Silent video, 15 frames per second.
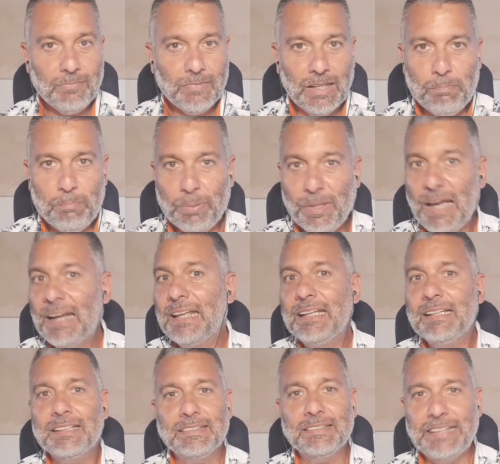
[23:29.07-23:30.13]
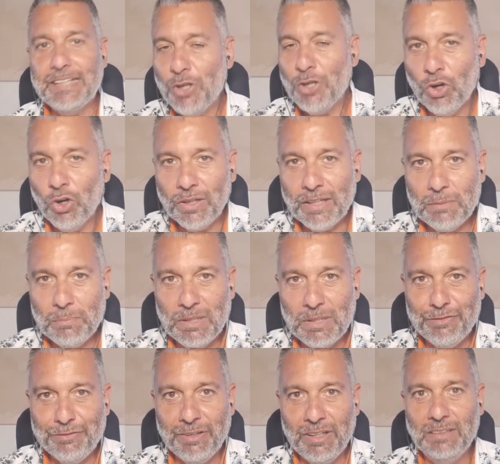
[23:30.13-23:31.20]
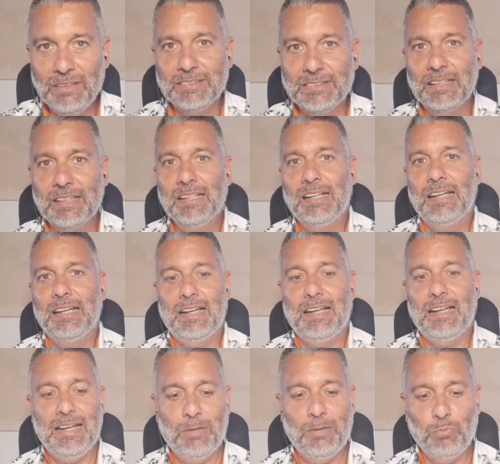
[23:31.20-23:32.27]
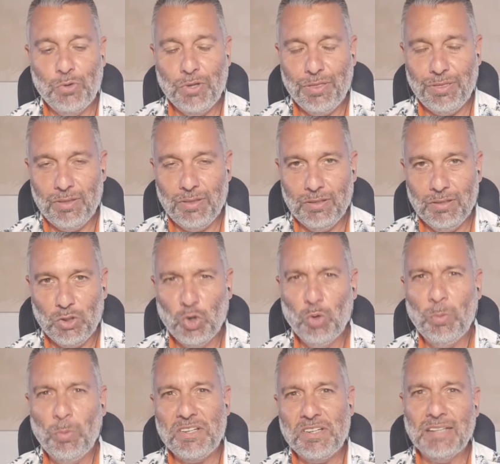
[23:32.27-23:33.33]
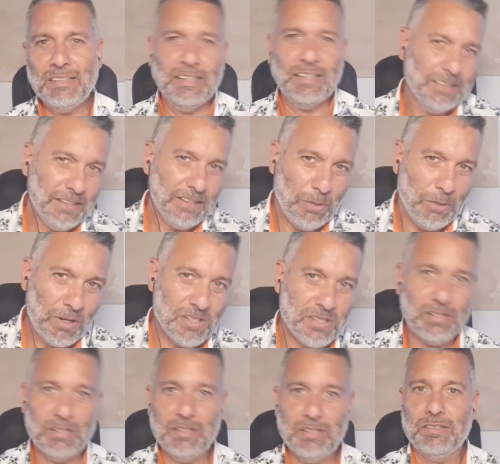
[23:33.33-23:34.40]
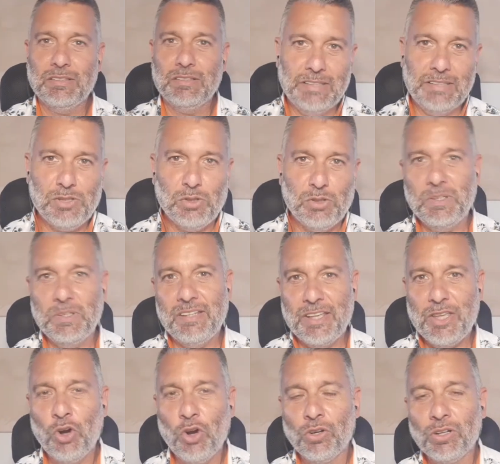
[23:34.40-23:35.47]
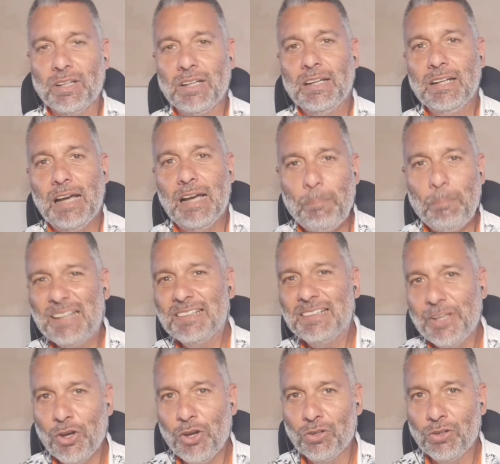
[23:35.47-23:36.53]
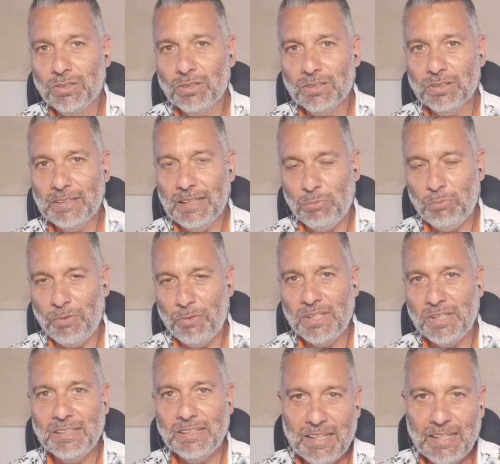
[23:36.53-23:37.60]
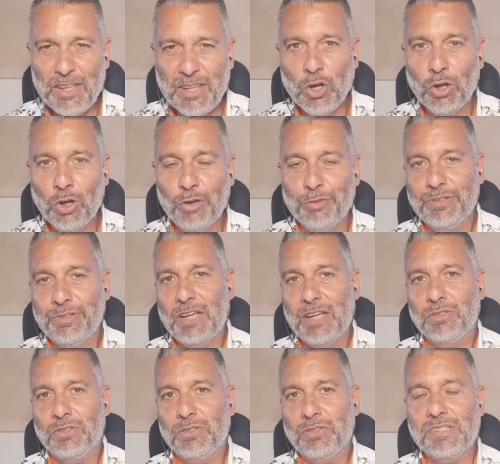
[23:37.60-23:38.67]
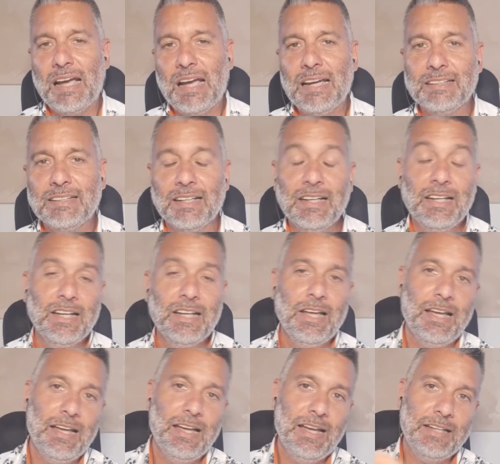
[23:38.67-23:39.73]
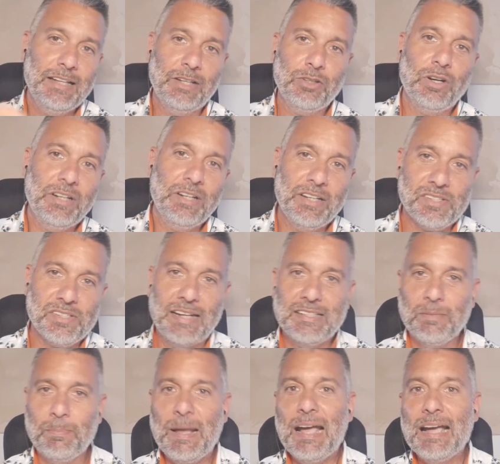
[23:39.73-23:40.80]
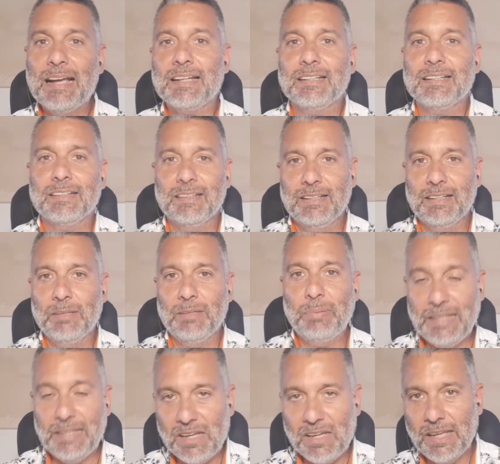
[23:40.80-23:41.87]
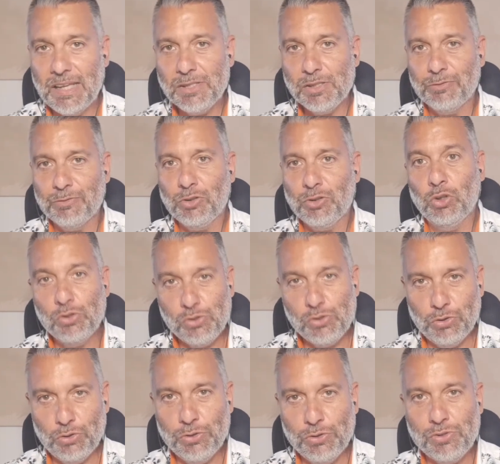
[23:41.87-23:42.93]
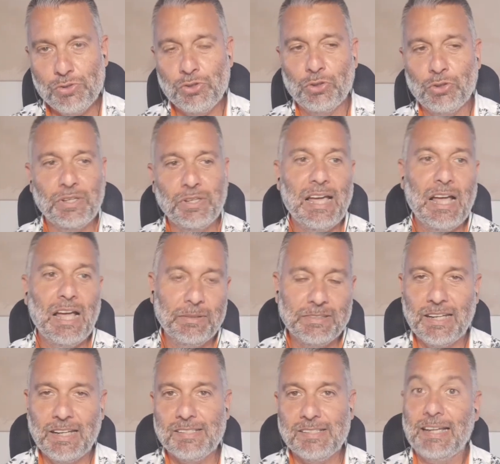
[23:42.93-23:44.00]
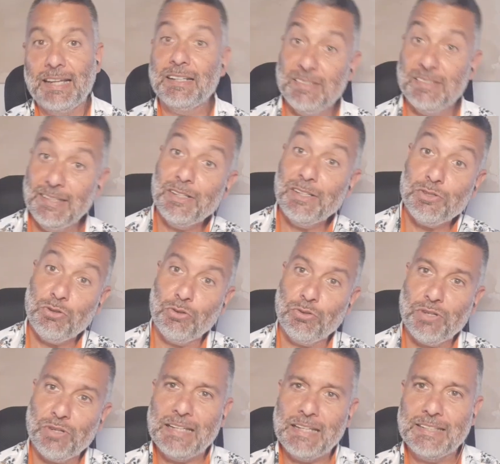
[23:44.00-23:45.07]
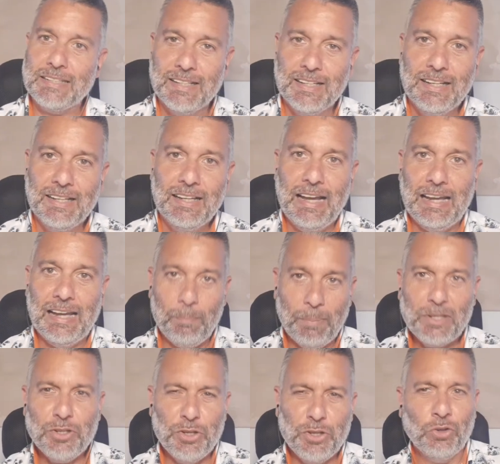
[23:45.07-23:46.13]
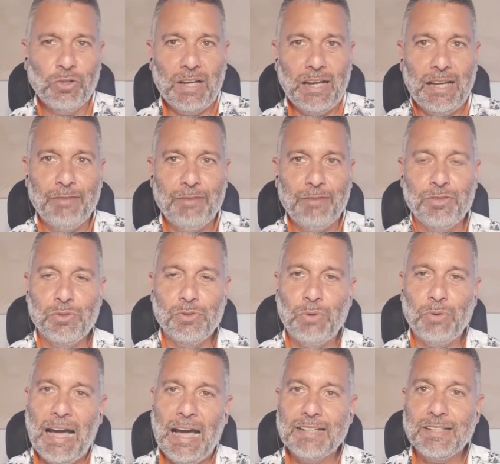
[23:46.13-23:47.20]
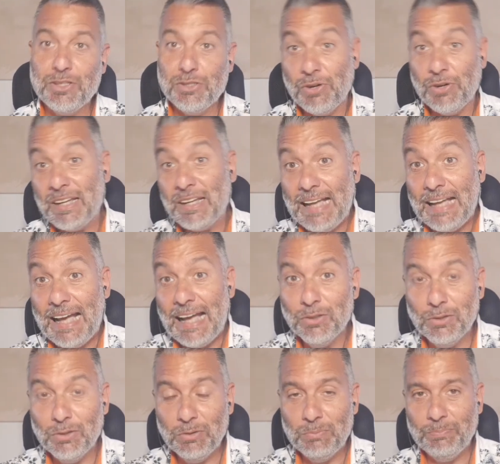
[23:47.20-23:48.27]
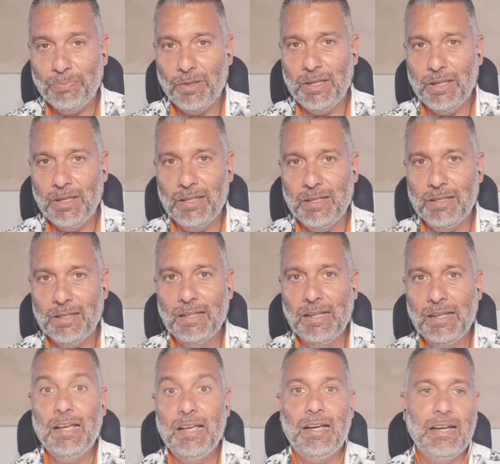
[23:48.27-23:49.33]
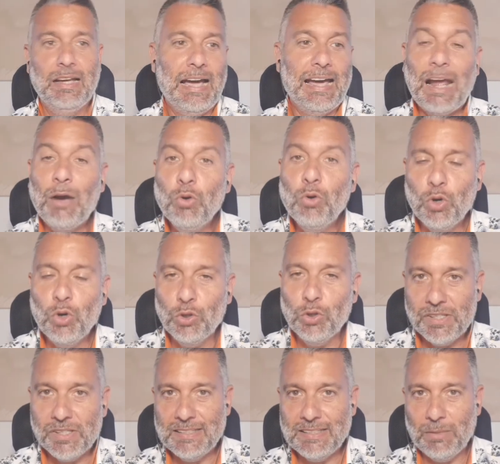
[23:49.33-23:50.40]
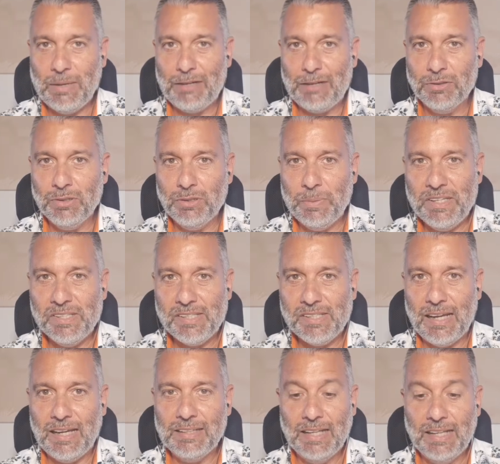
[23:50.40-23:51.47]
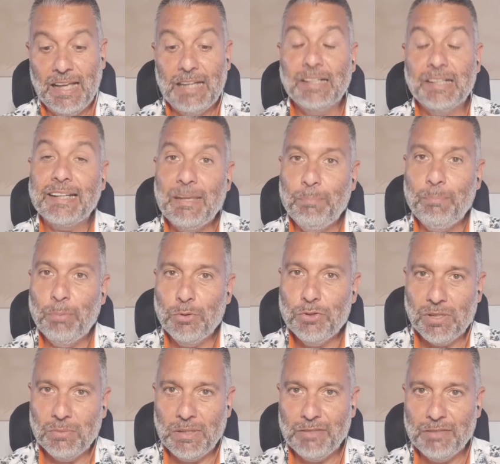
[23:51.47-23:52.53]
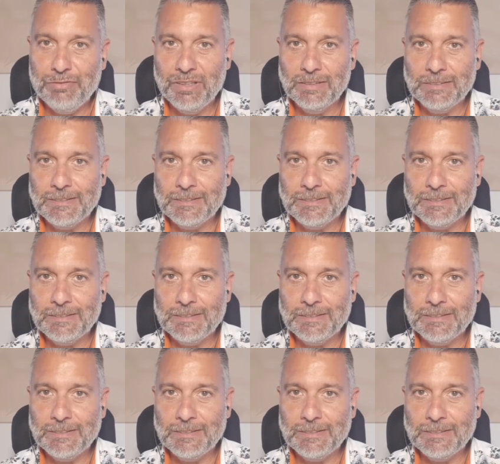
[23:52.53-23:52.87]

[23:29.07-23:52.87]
Pjanic, De Jong in midfield, with Koeman saying that he wants this to be the De Jong, a better De Jong that we've seen, the De Jong of the national side. They're going to need a centre-back. Piqué stays, of course, so does Jordi Alba. Ter Stegen, still a strong side. And a bit younger if you add Trincao, Araujo, the centre-back from the B side, Riqui Puig in midfield.